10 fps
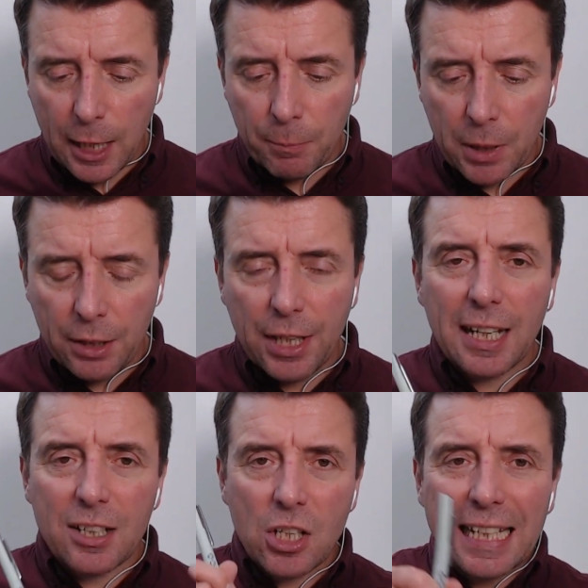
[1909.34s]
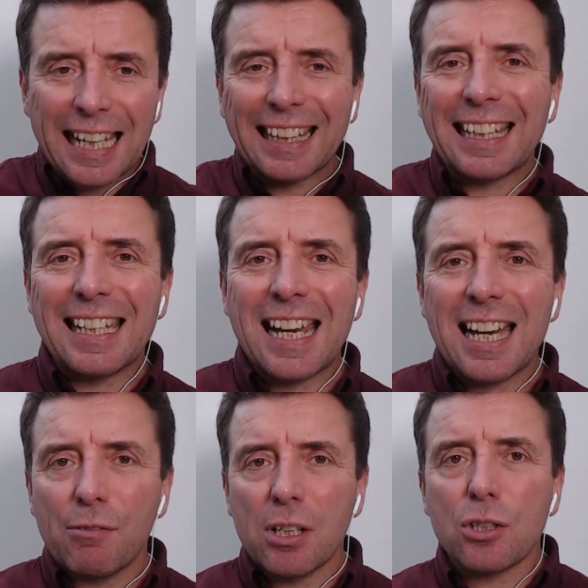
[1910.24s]
And then actually in the
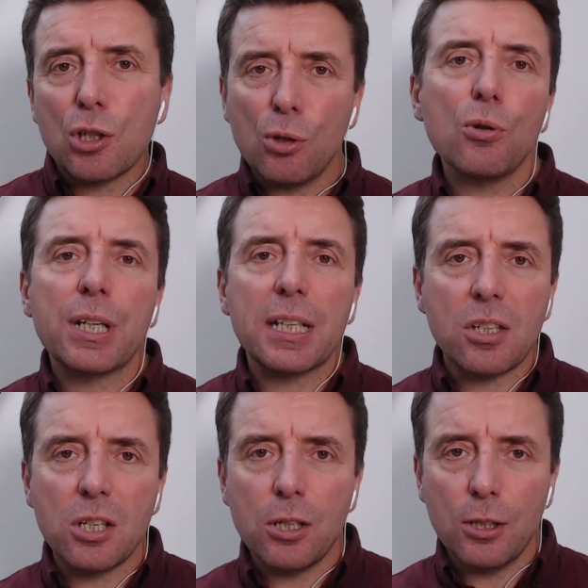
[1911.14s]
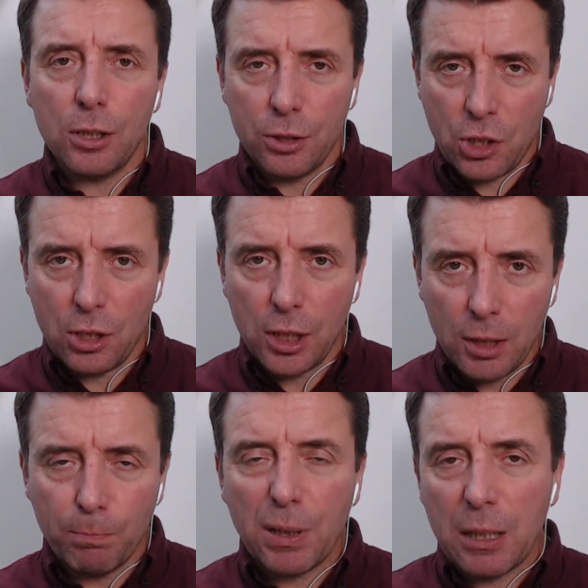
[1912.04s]
area, talking to
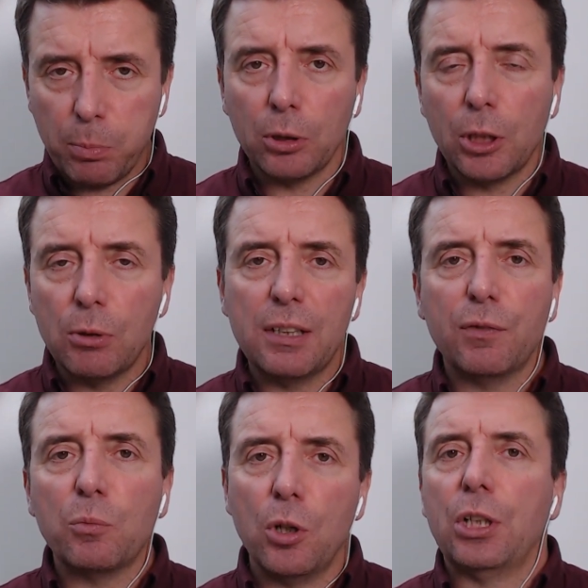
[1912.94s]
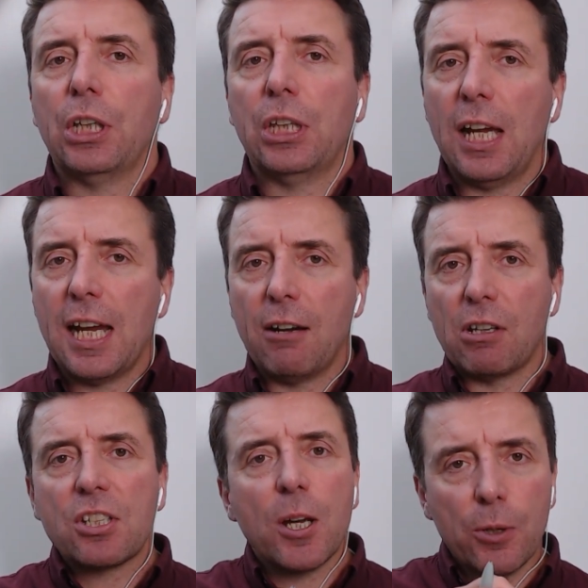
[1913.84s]
people who live and work in that
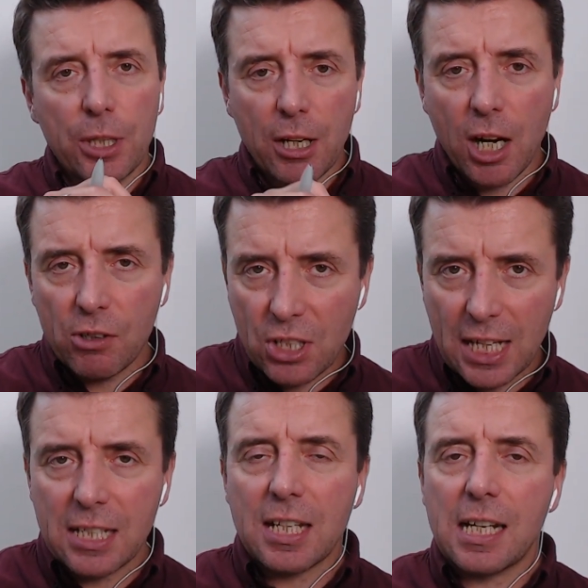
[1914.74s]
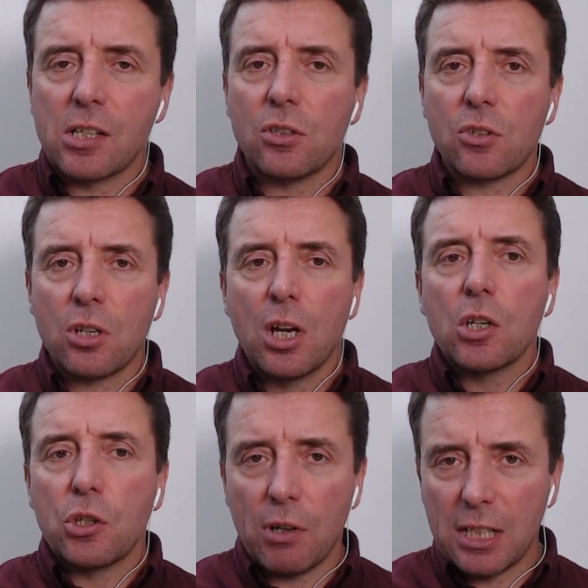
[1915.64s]
area. So there are estate agents,
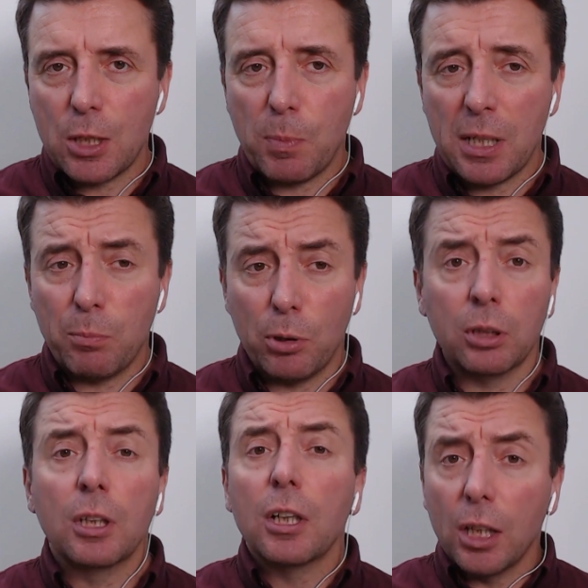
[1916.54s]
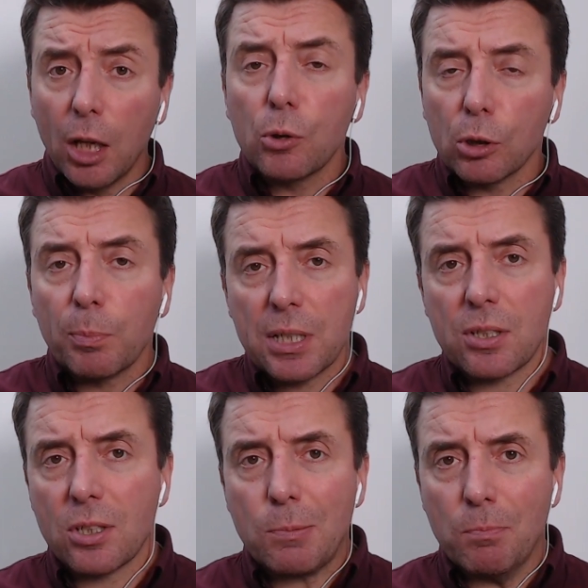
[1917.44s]
tradespeople, local
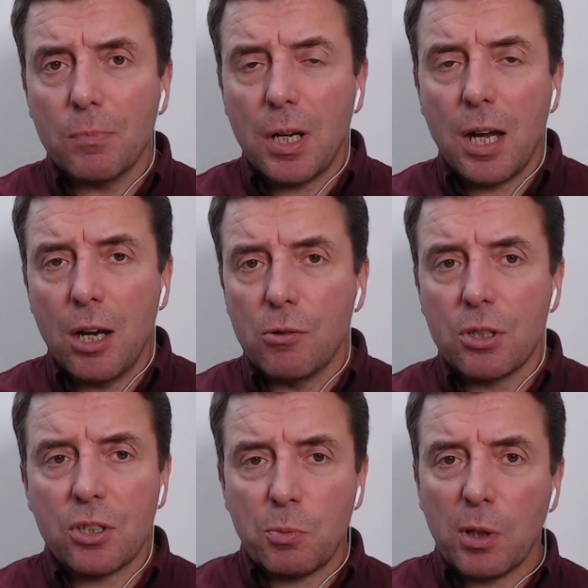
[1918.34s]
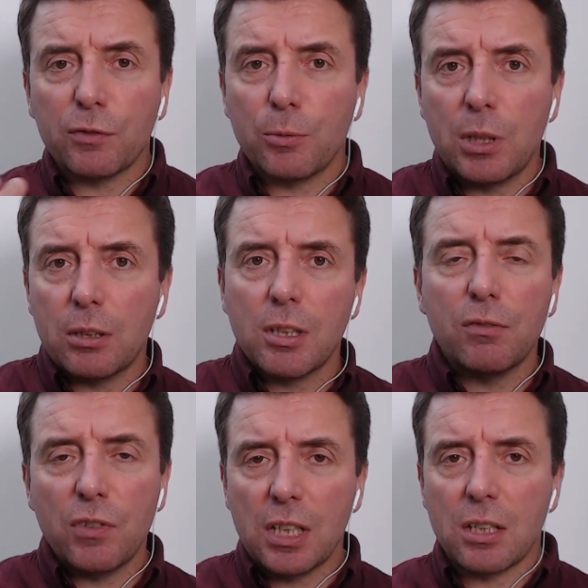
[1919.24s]
business owners as well, from your
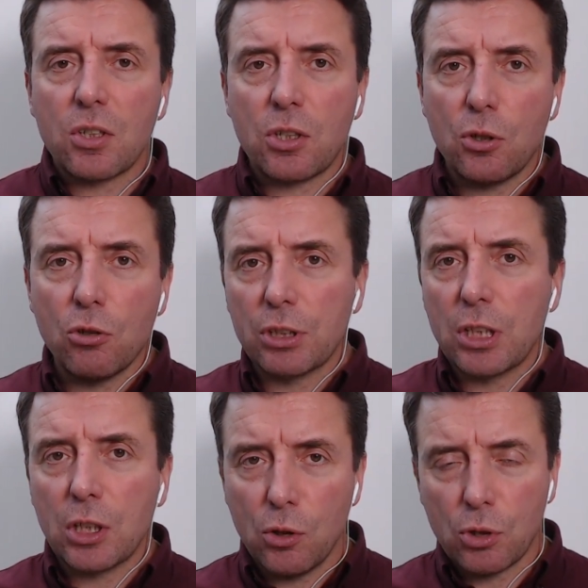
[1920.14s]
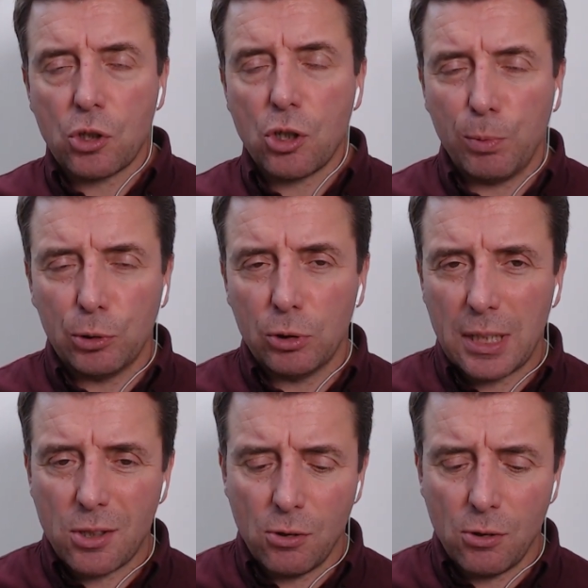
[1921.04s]
convenience store and your corner shop and all that